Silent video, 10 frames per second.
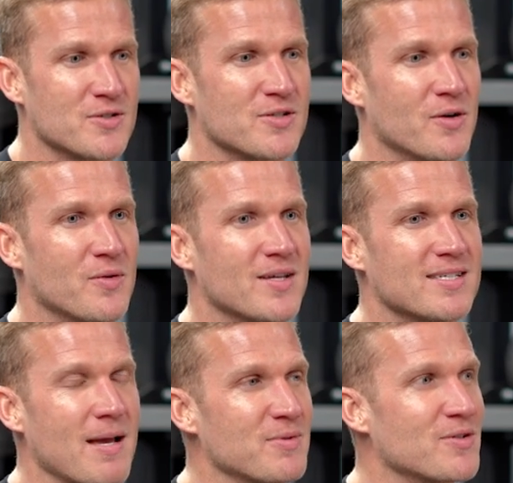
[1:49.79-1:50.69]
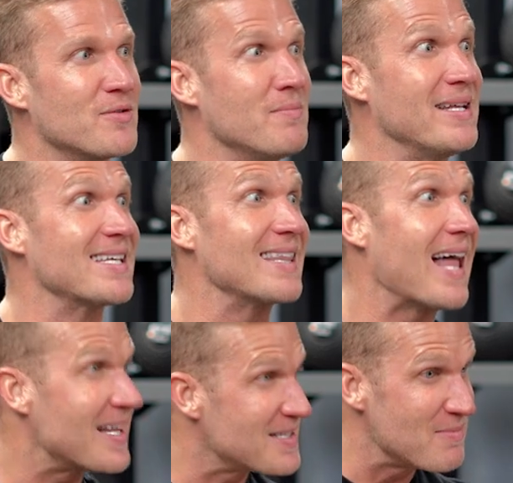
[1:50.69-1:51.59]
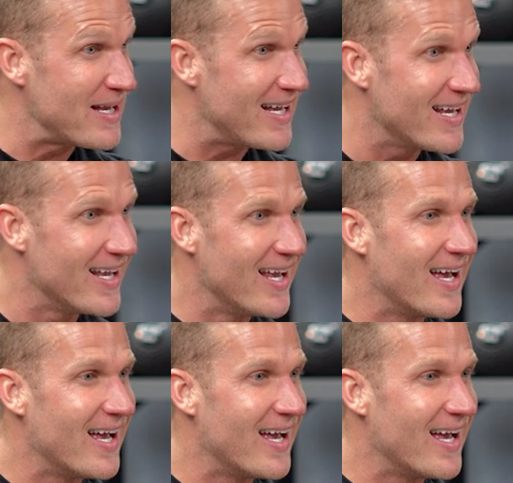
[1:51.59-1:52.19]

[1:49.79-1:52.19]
So this episode means a lot to me.